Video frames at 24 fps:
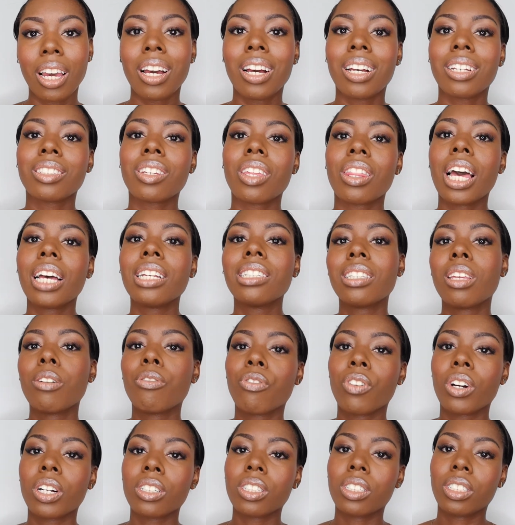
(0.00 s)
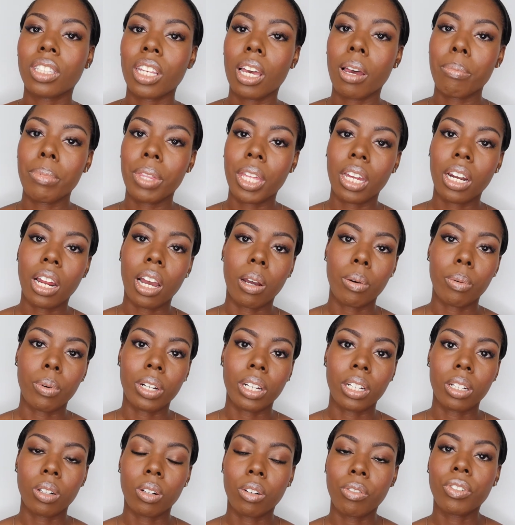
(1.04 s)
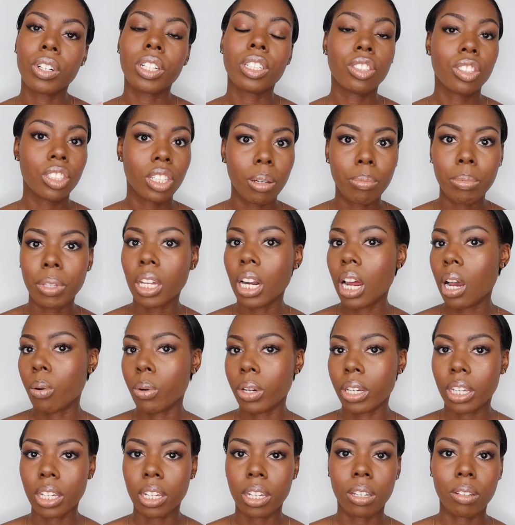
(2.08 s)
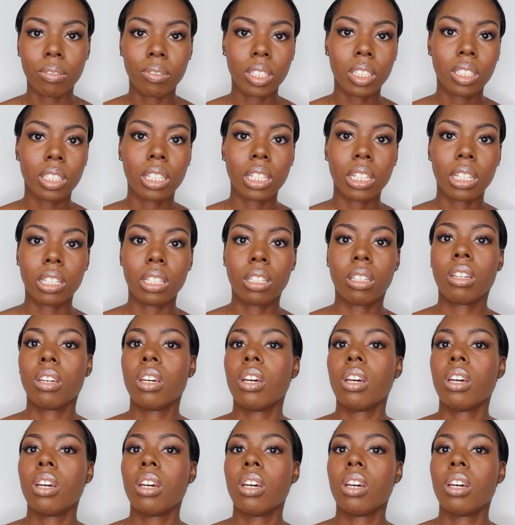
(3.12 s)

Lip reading: So that's the first tip that I would give is to